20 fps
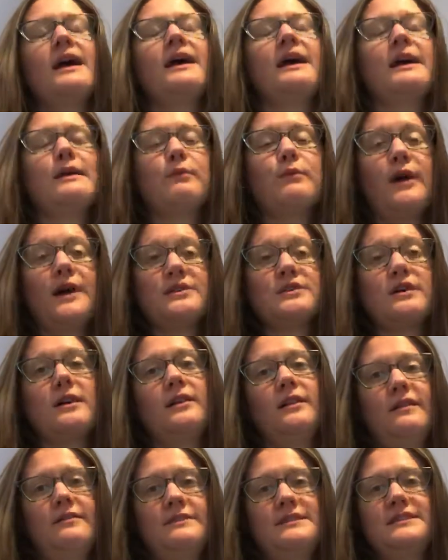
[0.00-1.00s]
and watch
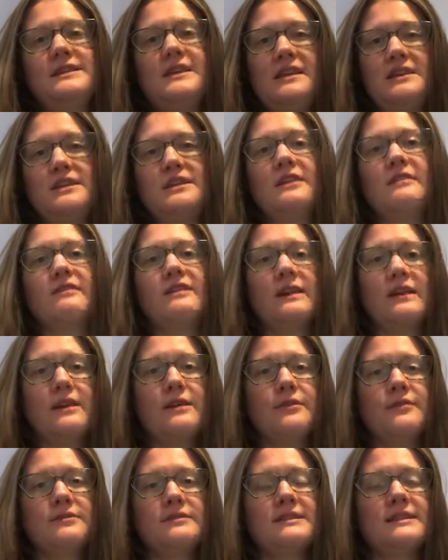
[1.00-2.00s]
all of the teaching
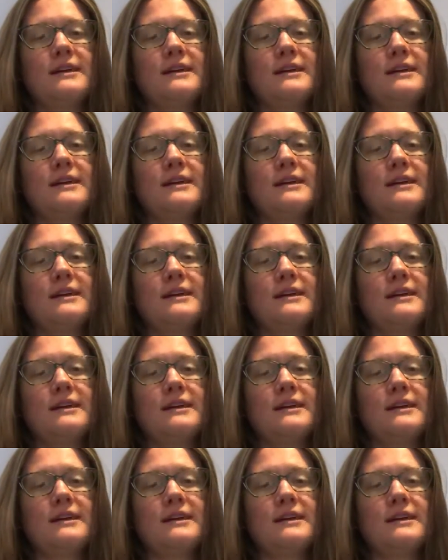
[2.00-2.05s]
videos